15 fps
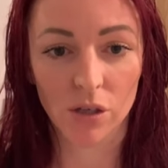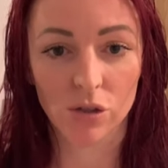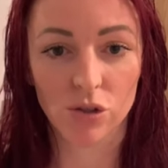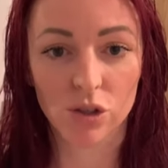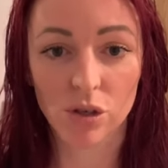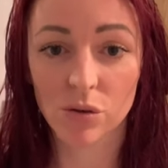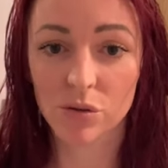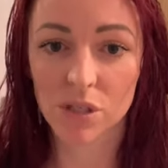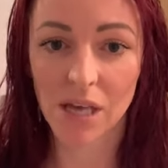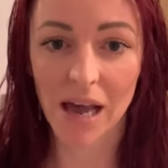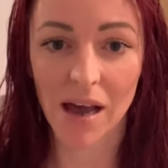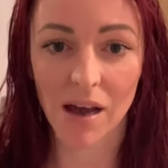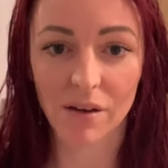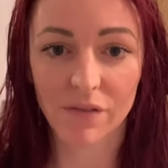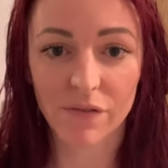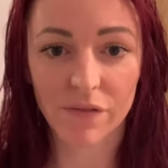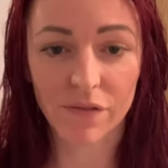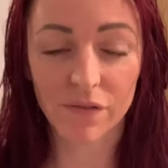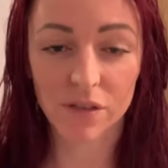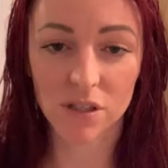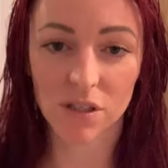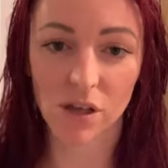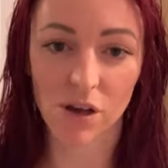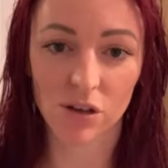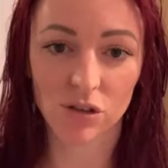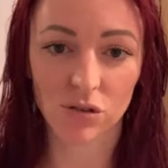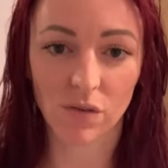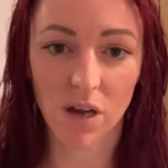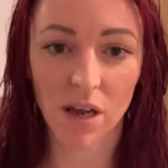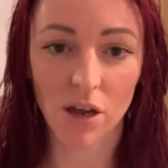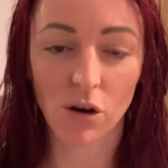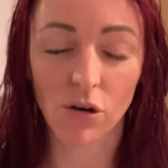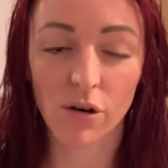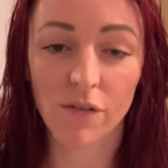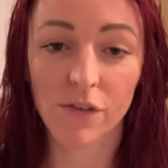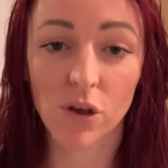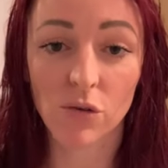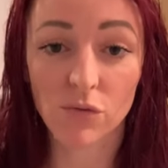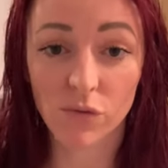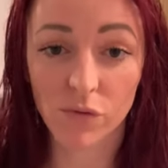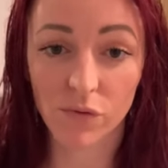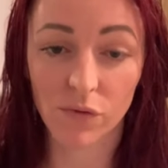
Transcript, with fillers: due to have surgery or if you've